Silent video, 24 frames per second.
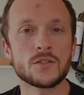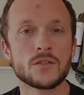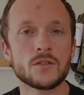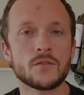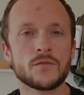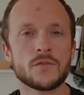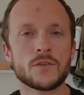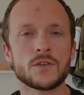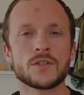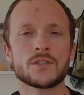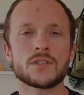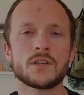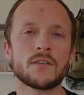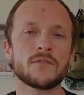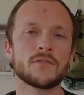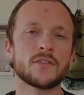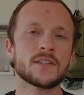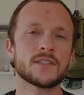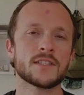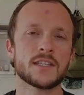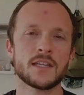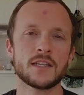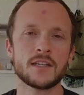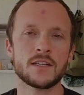So first off,
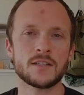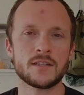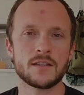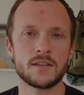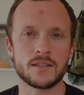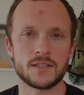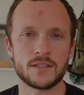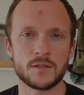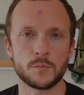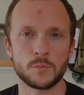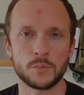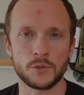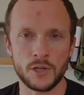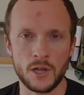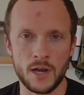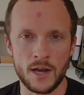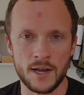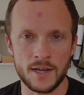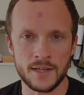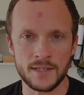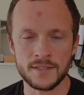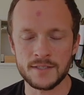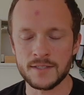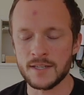let's get into the
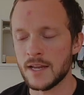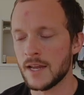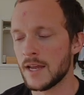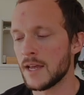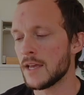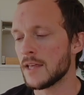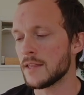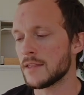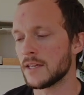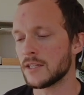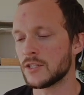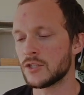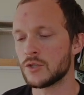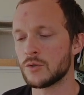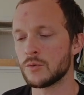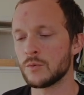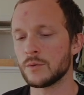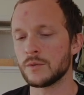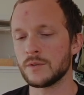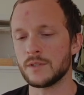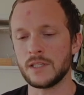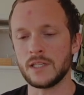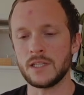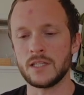supplies that you
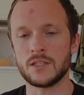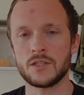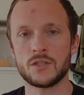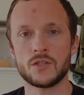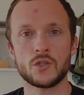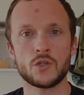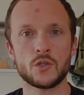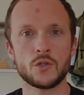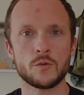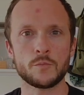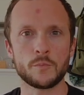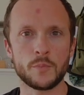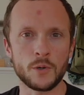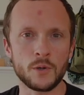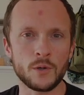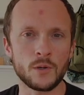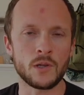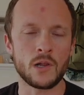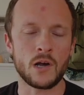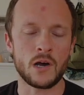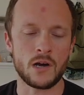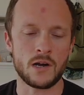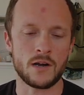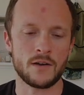will need to
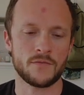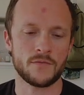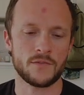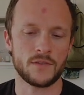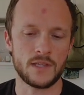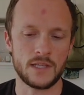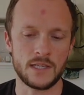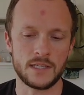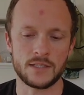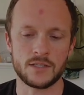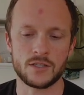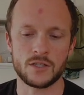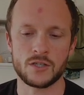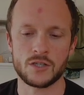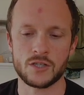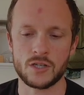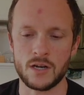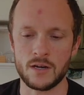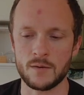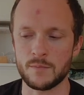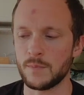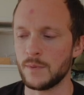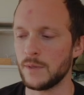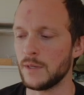pull off this
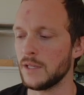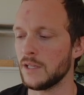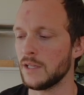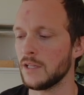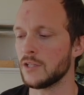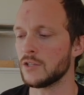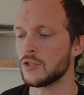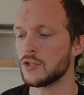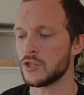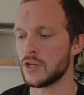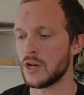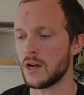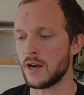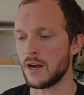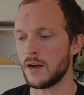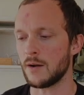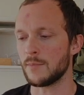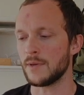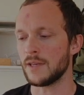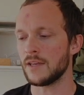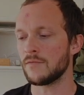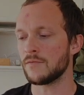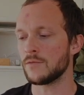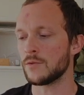sharpening
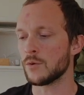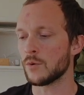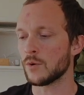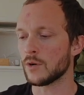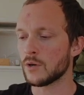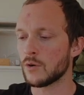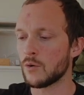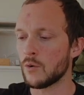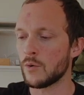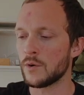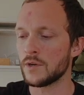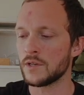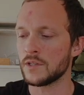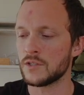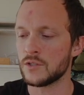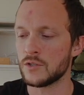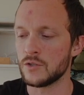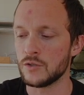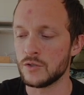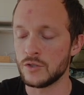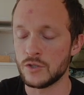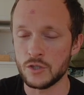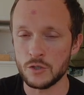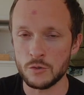job. If you are going
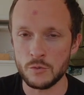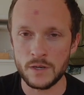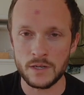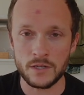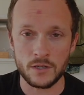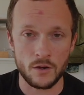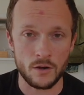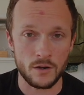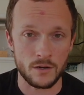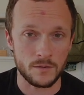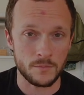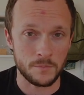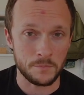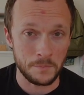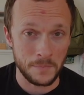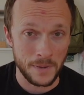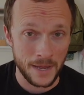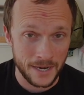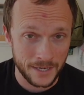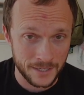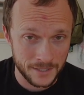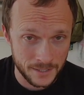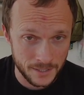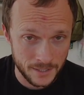to do it on
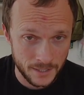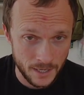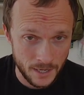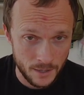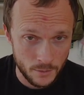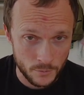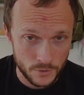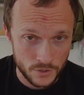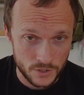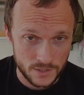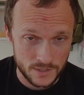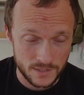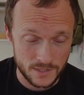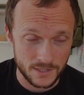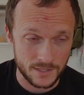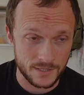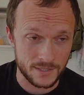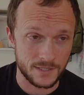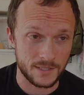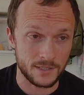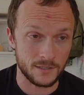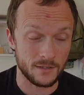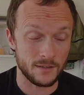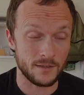MagnaCut, which is the
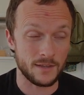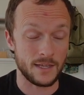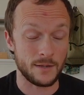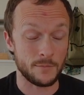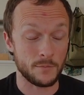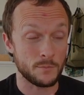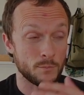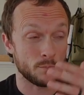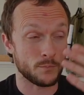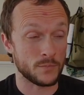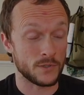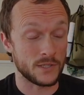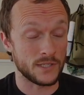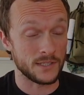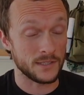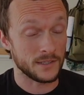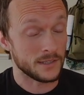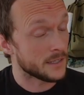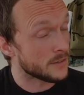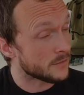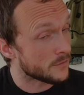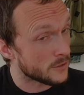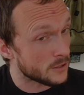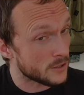steel that
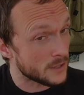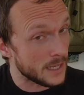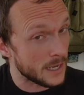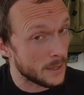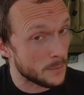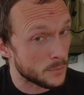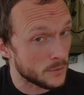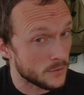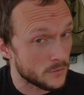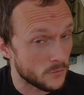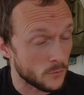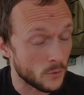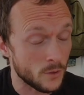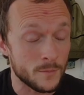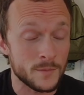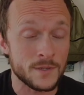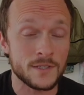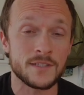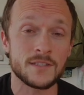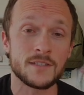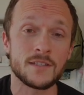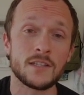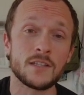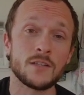Deliver that
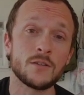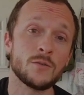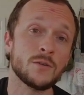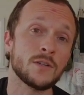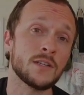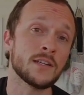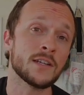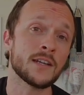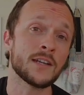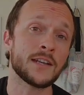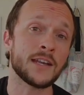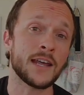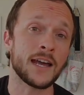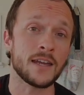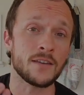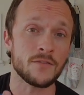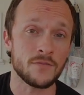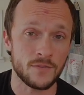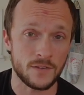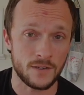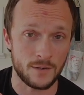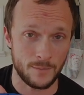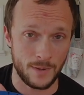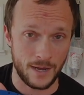performance, then you need a
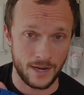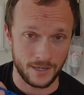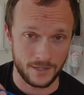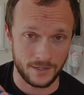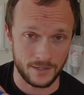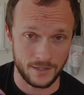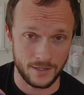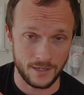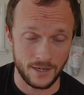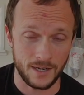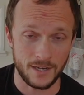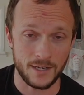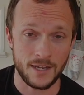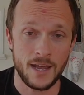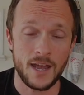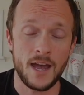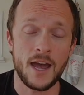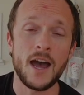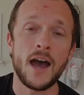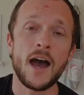knife in MagnaCut.